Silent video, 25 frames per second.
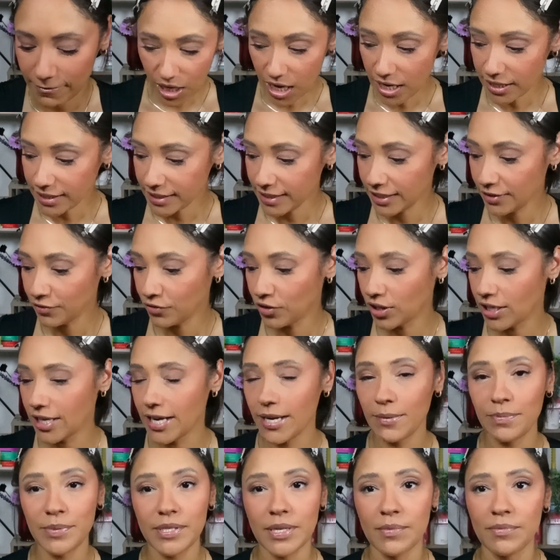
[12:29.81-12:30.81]
Lastly, for
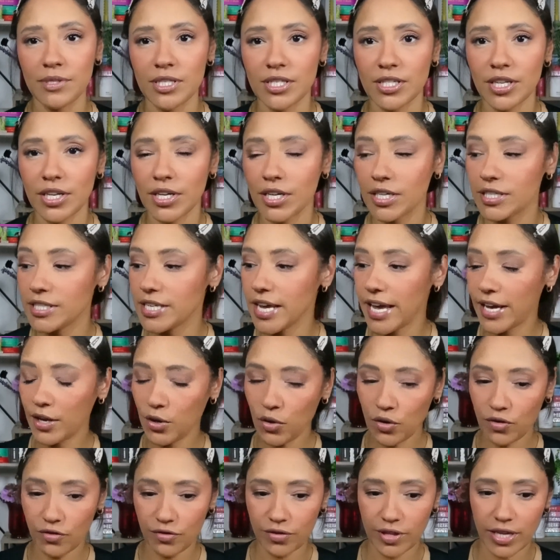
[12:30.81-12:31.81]
lips, I'm just gonna take
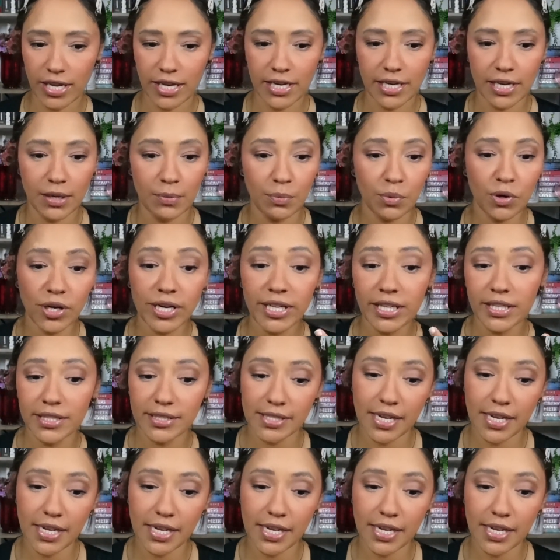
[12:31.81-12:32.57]
off the lip oil.